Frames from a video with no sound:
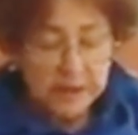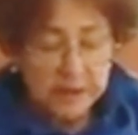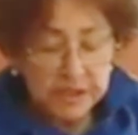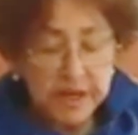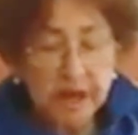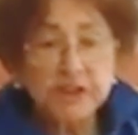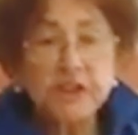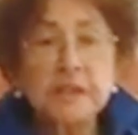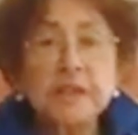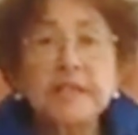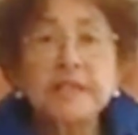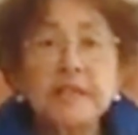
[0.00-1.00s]

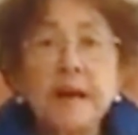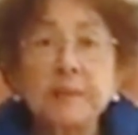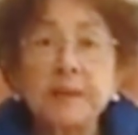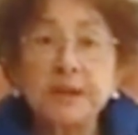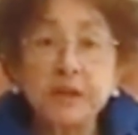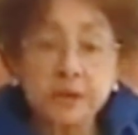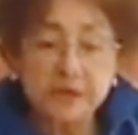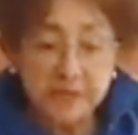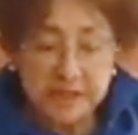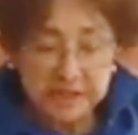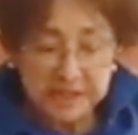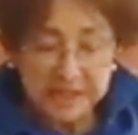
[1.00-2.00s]
International Islamic
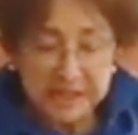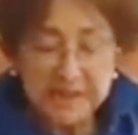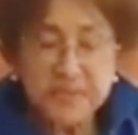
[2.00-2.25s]
University.